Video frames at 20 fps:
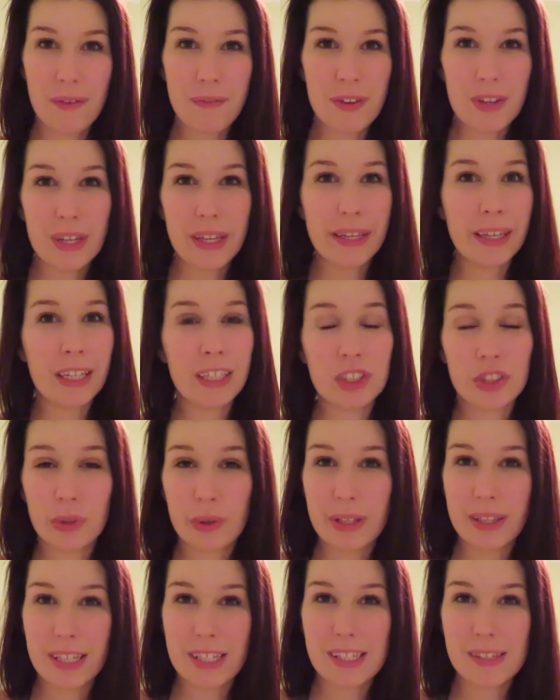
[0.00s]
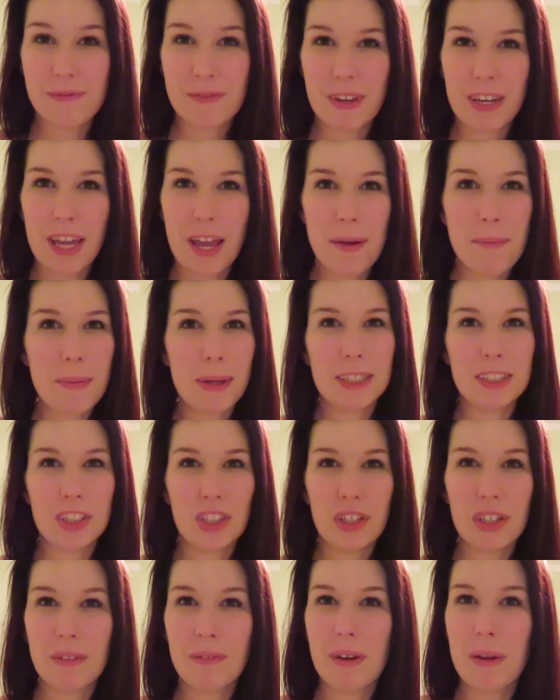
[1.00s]
if you did enjoy this video, make
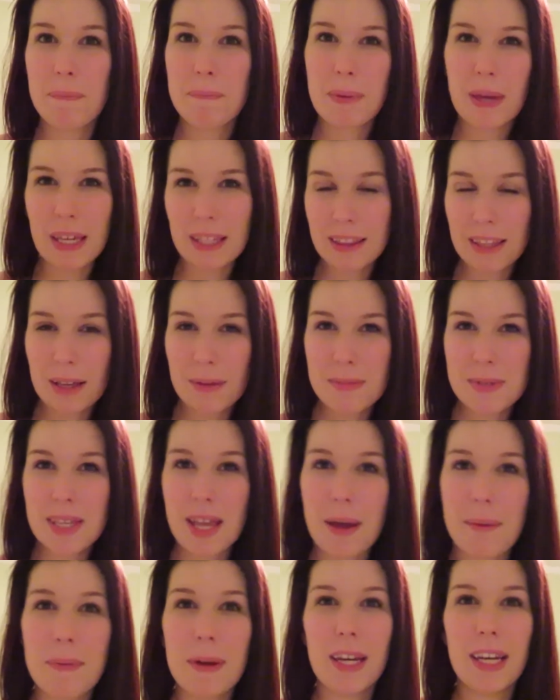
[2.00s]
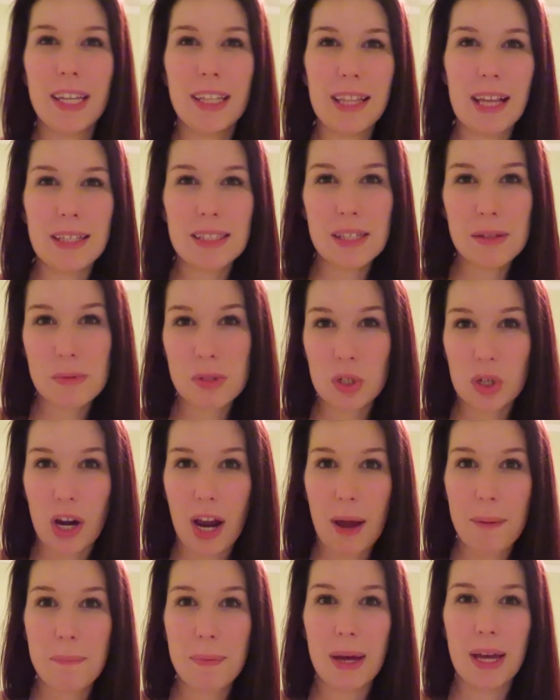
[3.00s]
sure you give it a big thumbs up and hit that
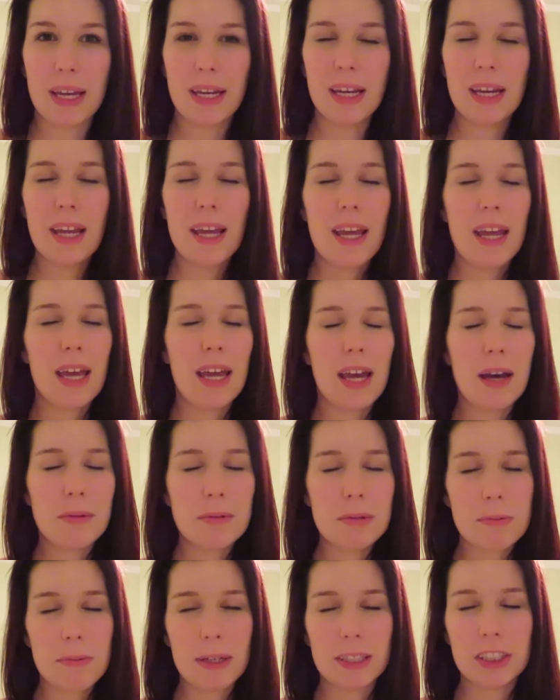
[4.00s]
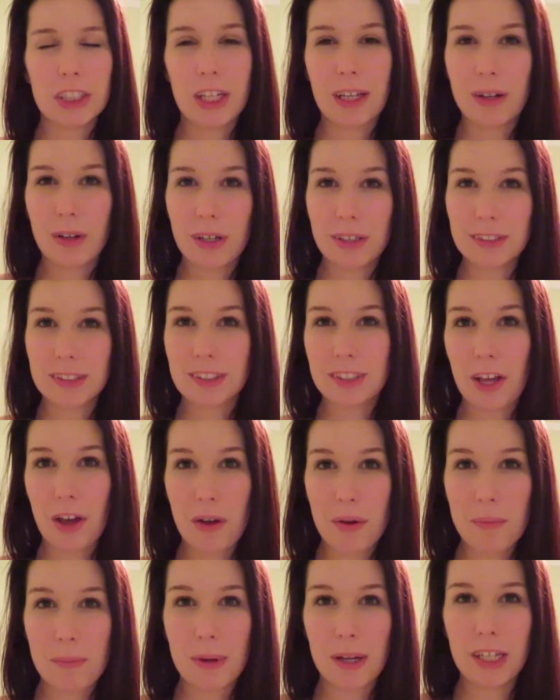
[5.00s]
subscribe button. It helps my channel out
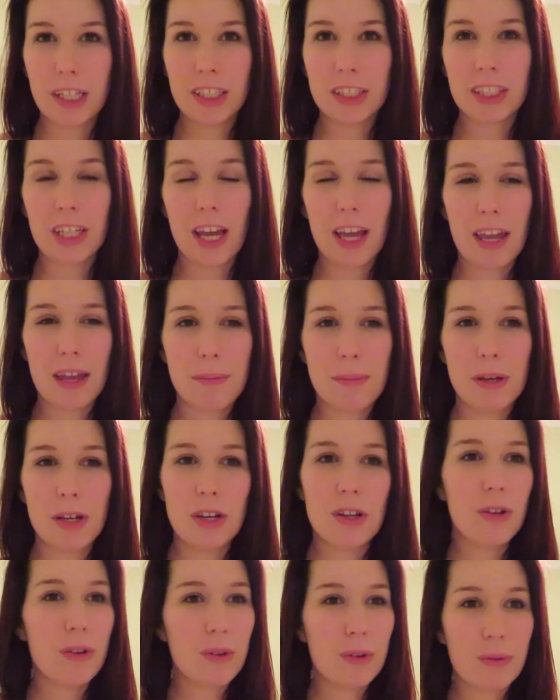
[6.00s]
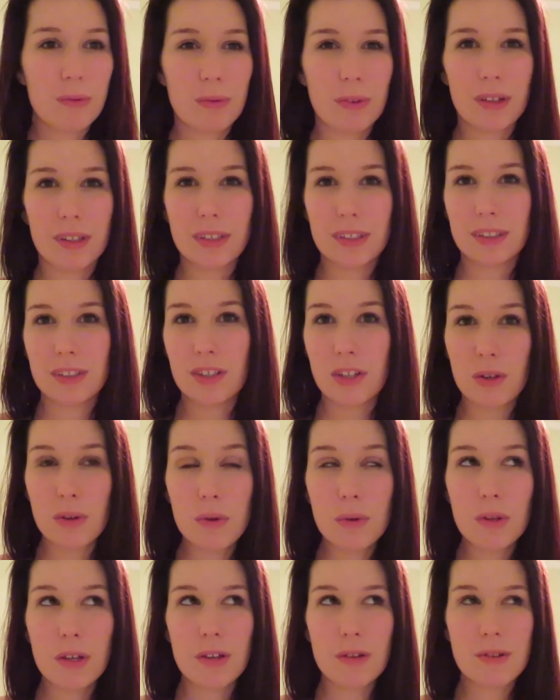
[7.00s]
so much. I am a new
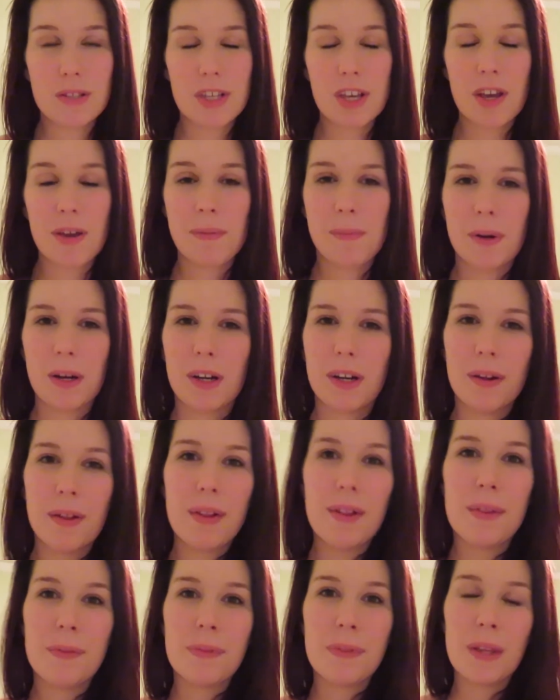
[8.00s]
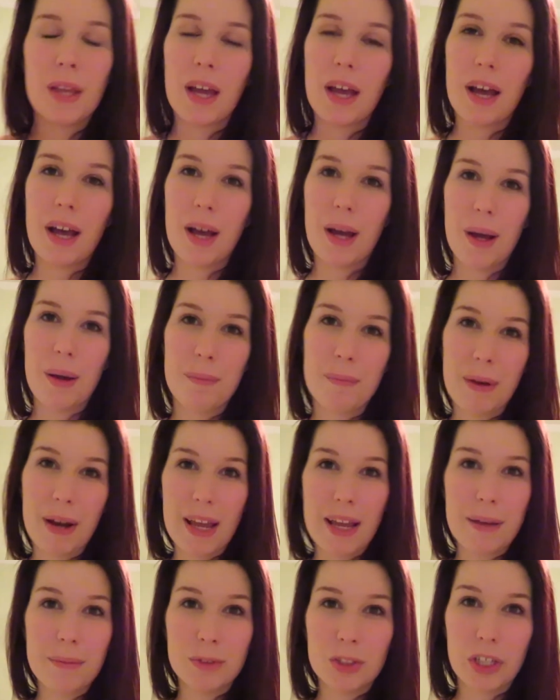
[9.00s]
YouTuber, but
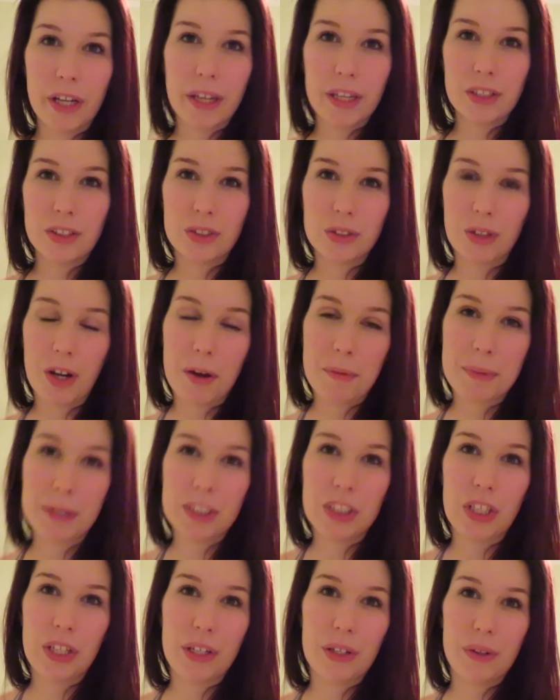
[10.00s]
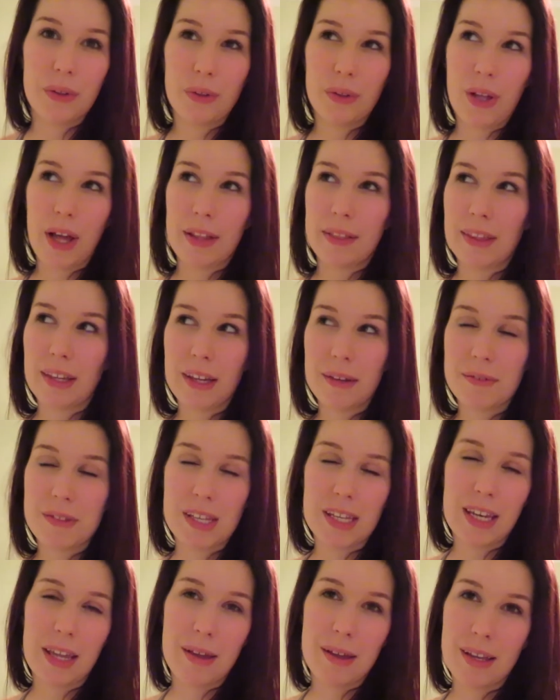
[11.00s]
I am trying to grow my channel. I think I've
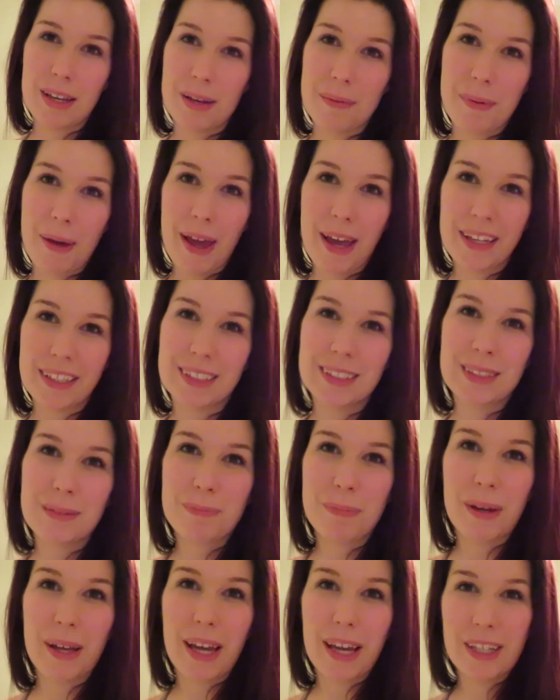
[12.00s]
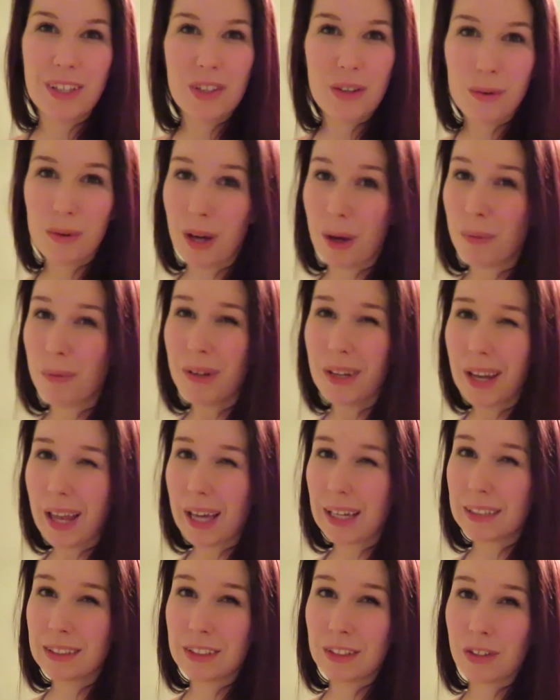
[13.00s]
said that in the past, but I would
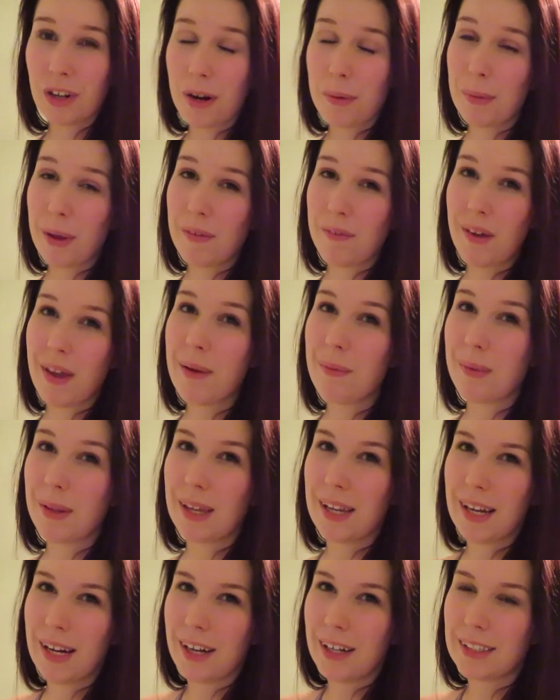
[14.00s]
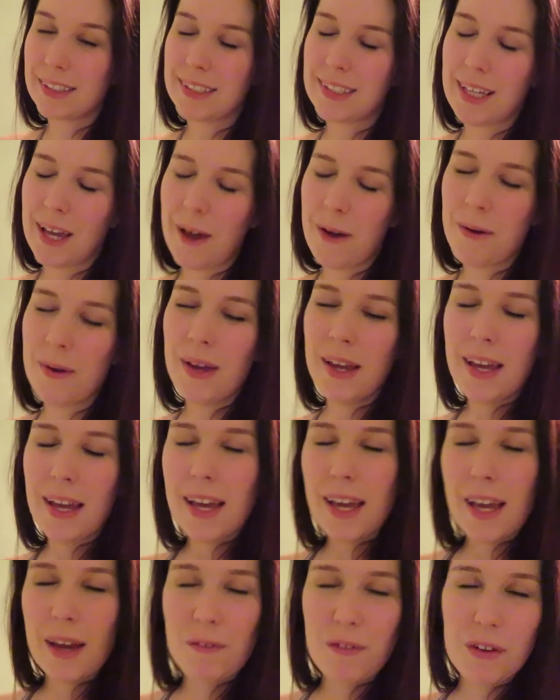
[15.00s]
like to grow my family here. So
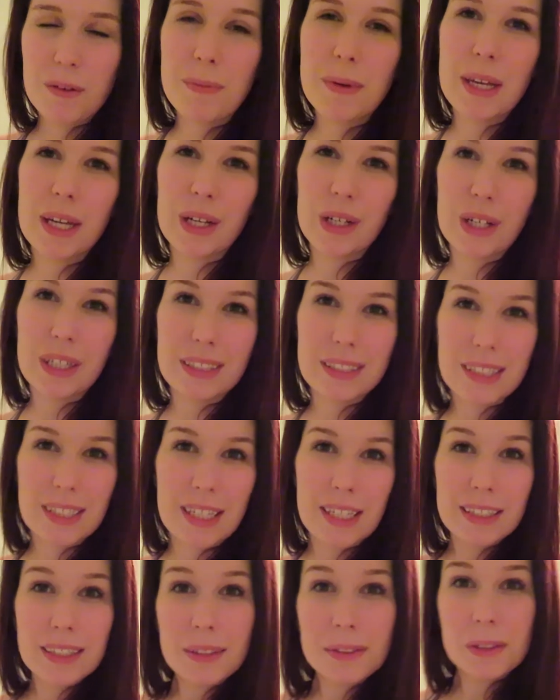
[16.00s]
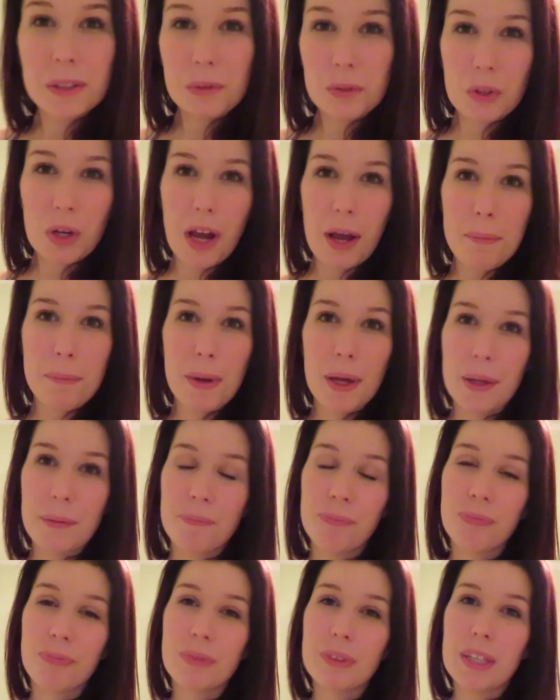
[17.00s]
if you'd be interested, hit that subscribe
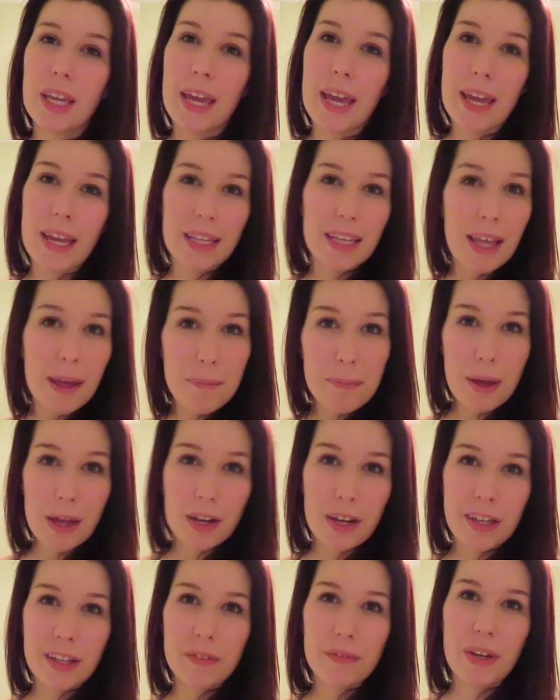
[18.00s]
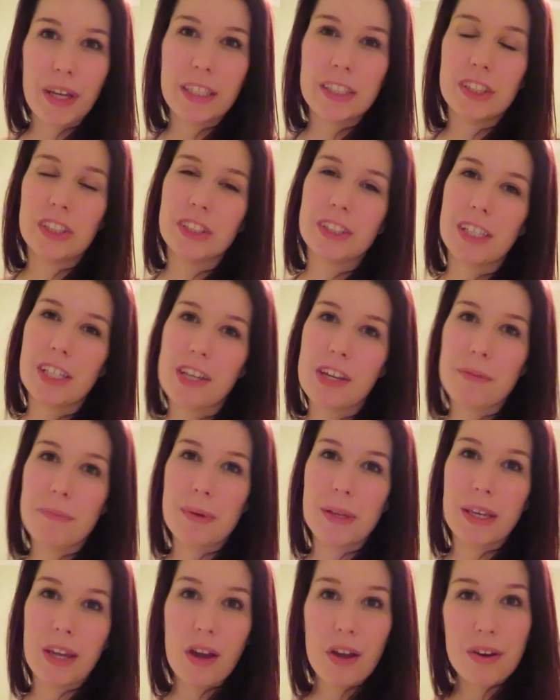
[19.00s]
button and that bell notification so you can
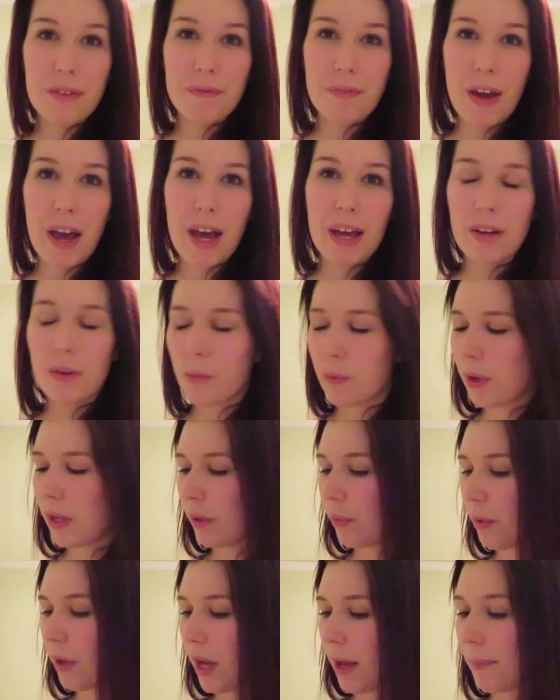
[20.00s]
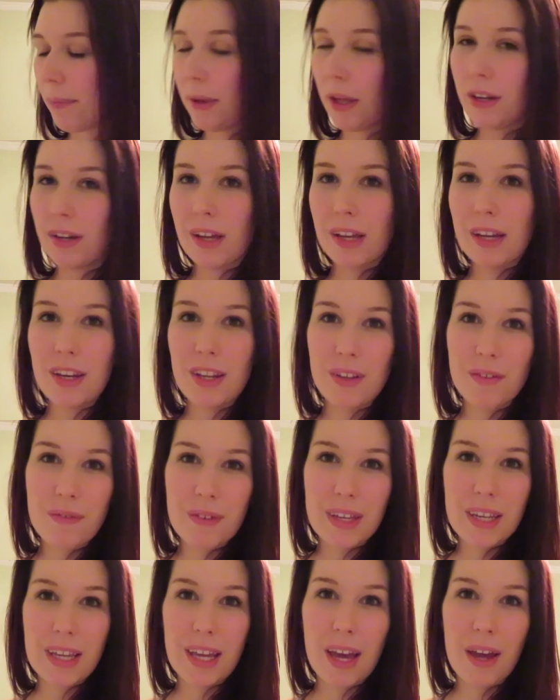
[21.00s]
be notified when we upload a new
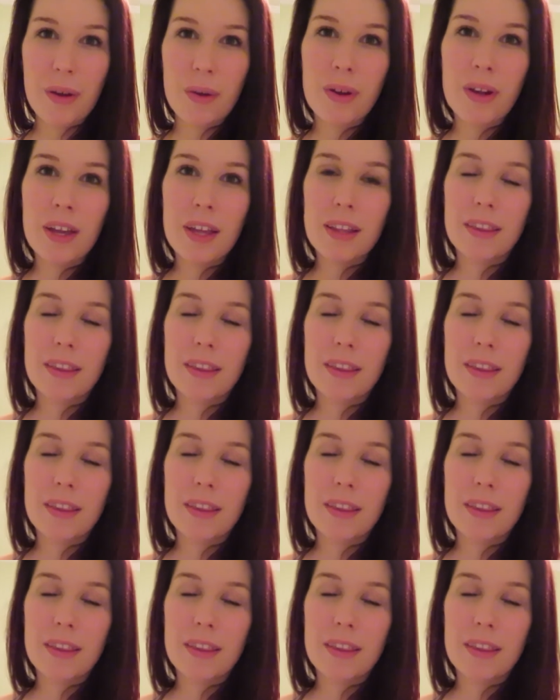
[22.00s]
video.